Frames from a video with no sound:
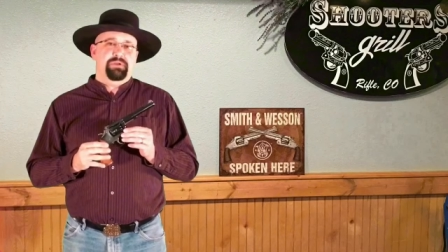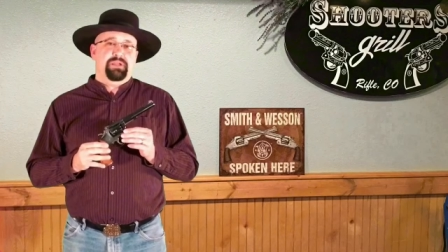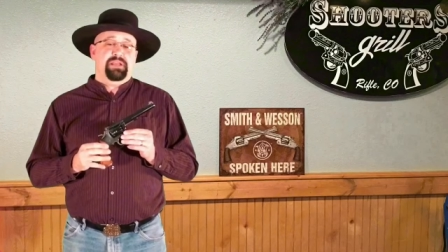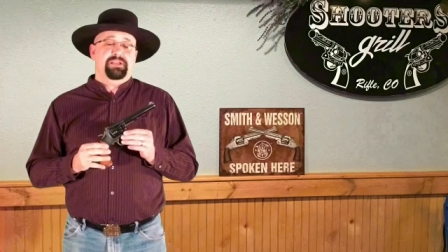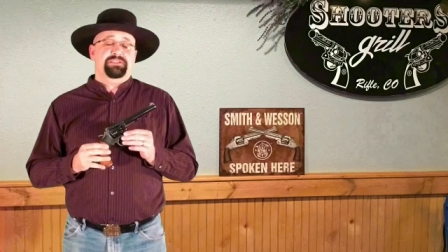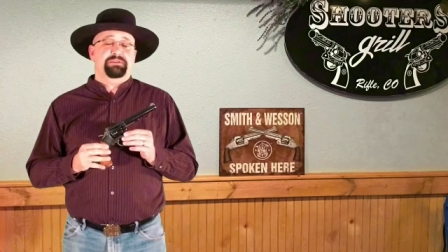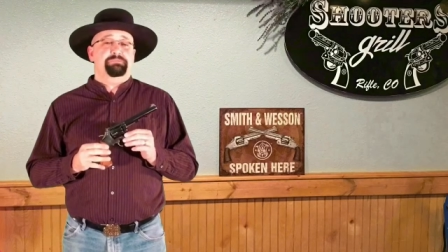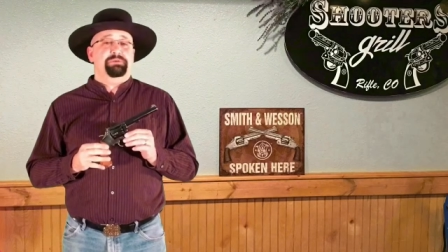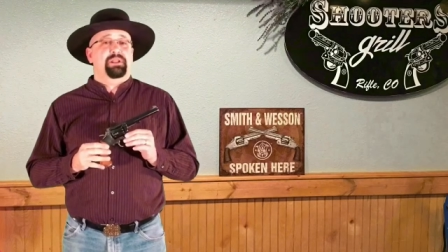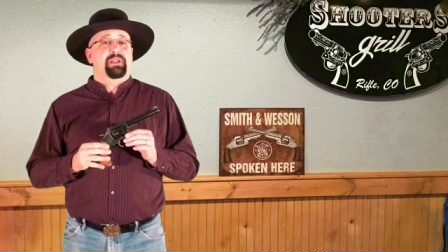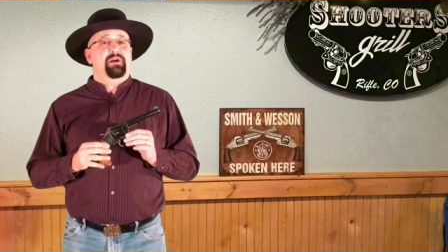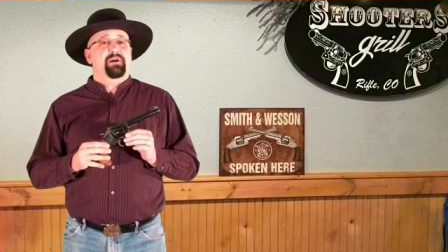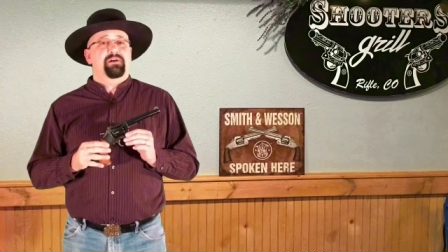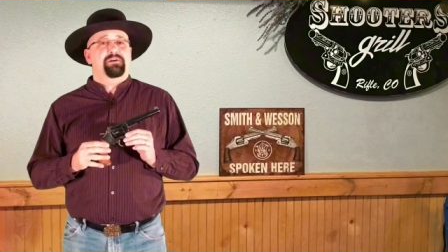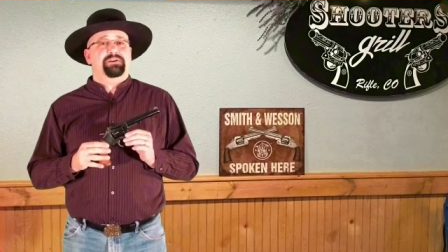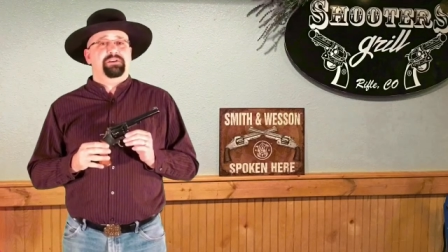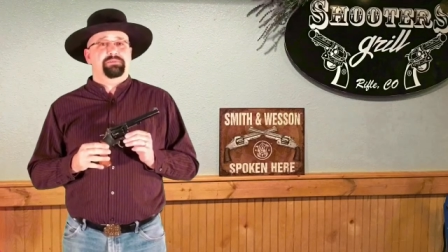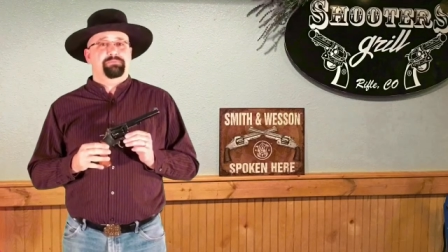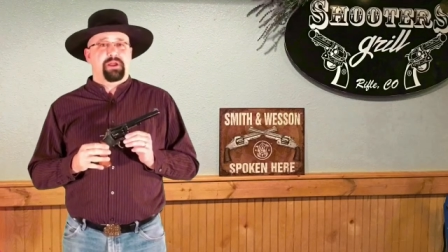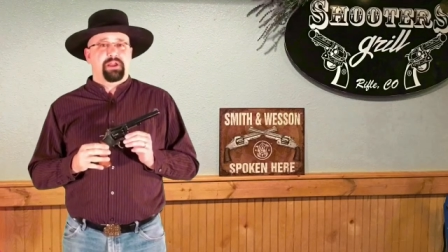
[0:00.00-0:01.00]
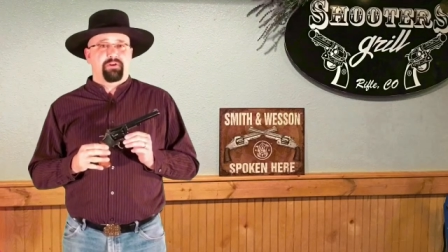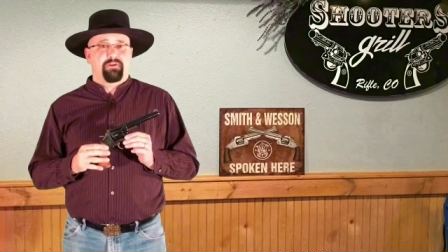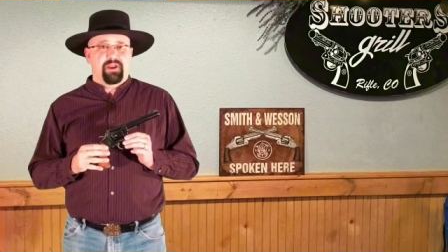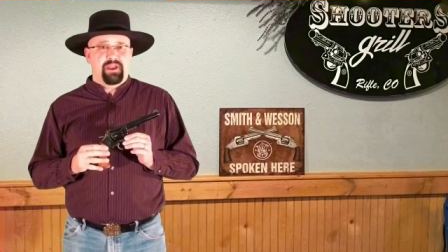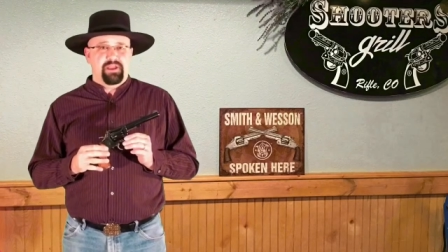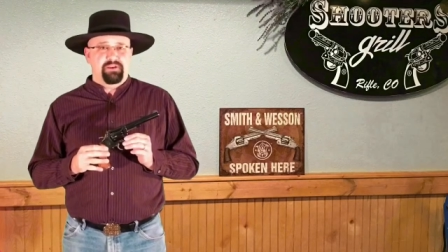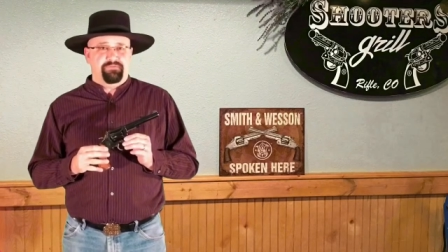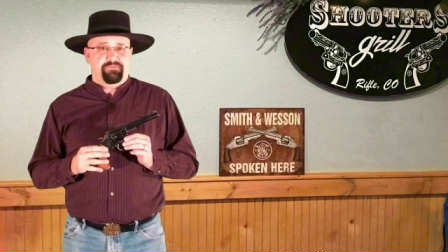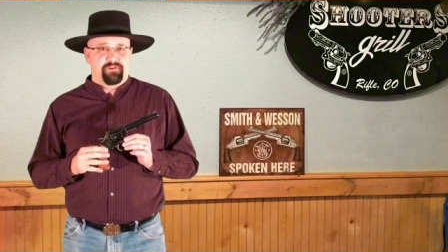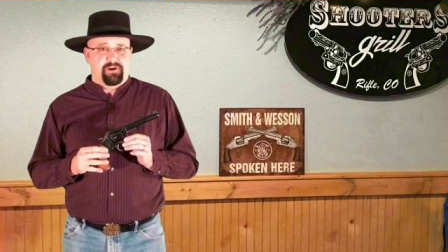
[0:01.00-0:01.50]
because it belongs to my
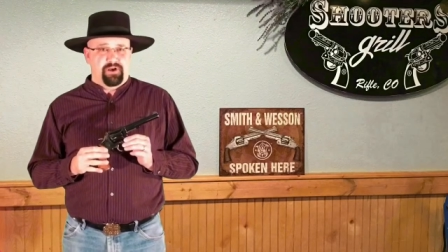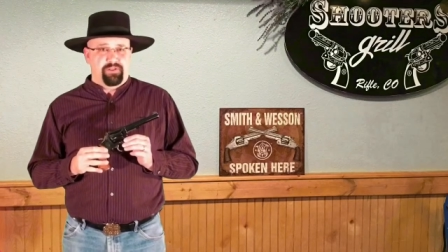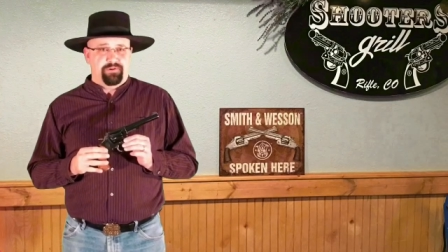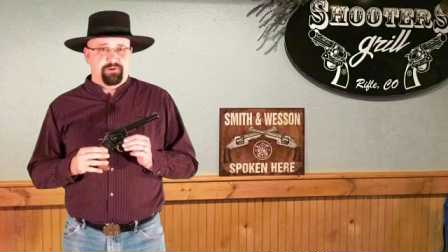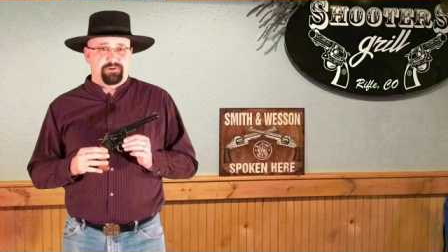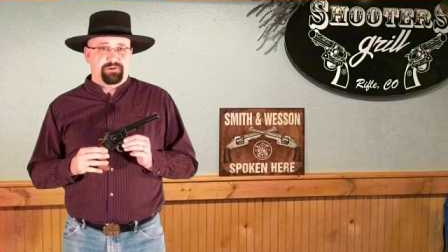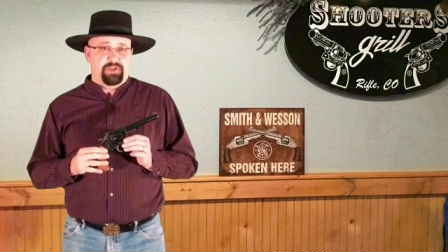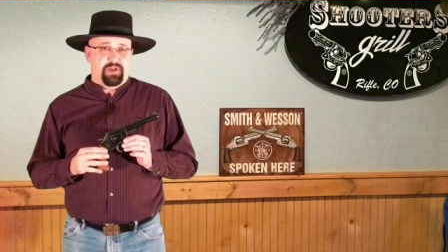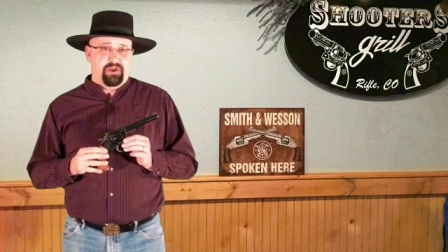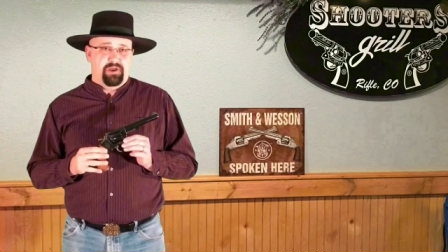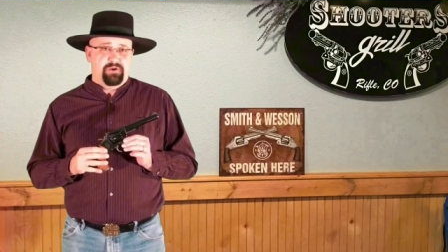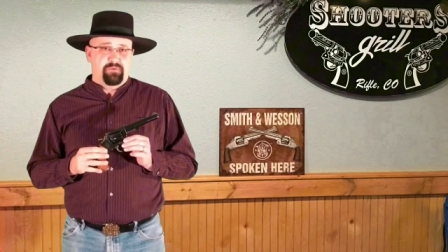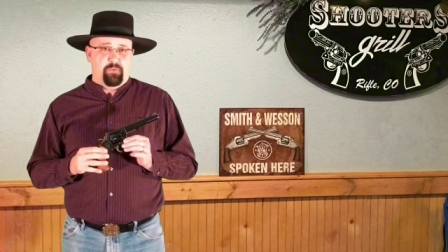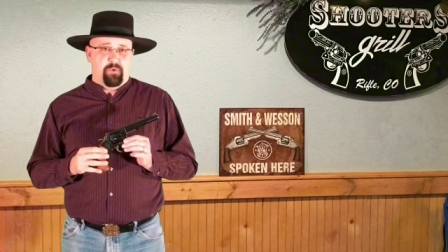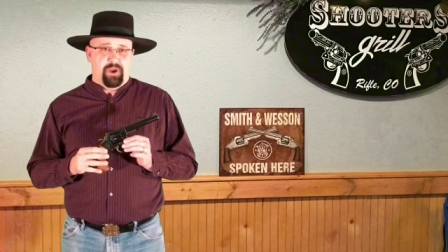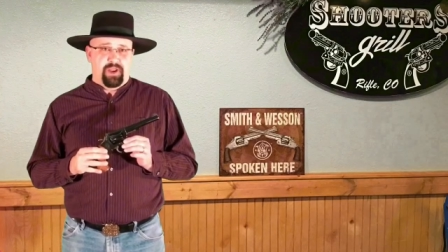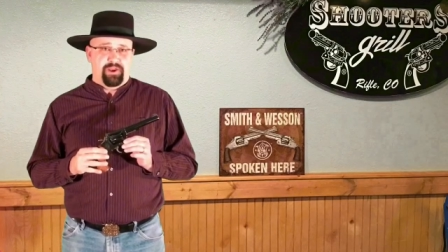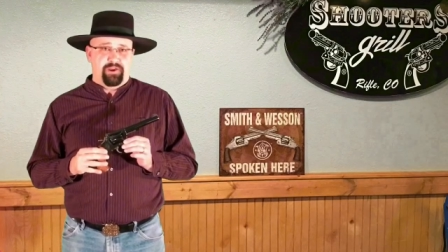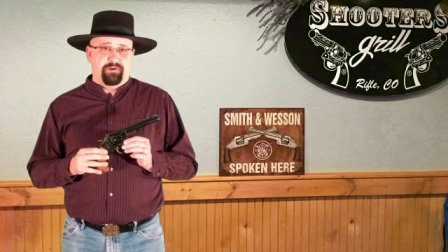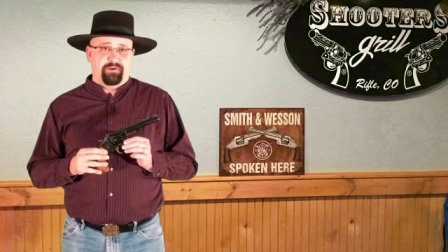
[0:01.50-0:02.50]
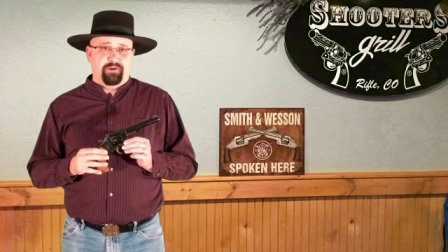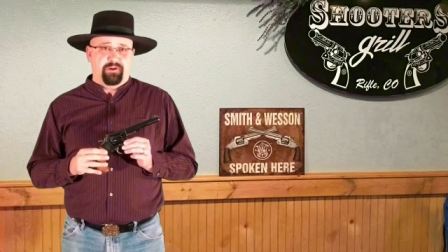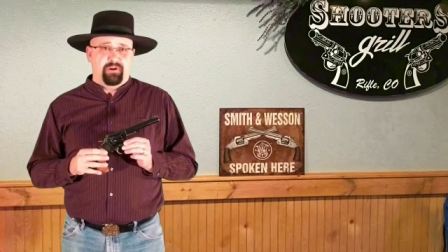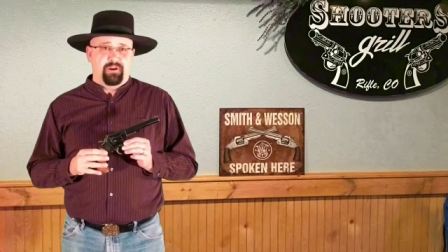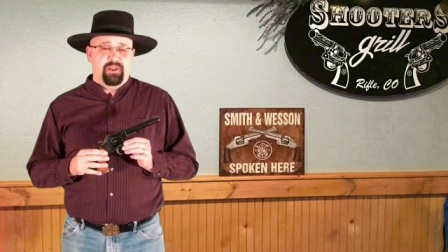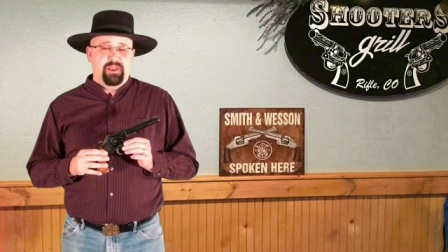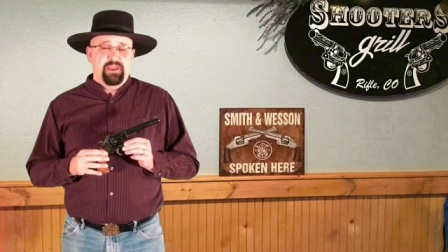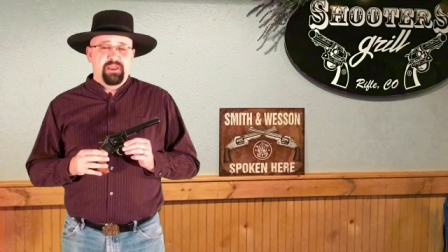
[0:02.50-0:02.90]
grandfather, Don Winegar.